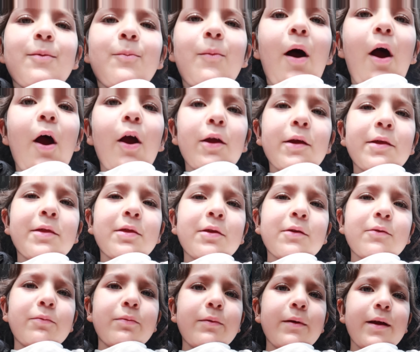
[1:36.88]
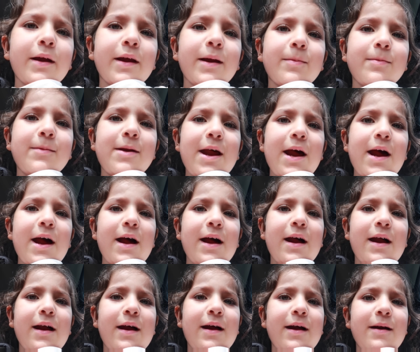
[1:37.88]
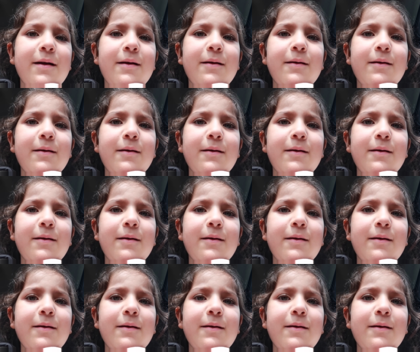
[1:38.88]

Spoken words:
some ice cream there.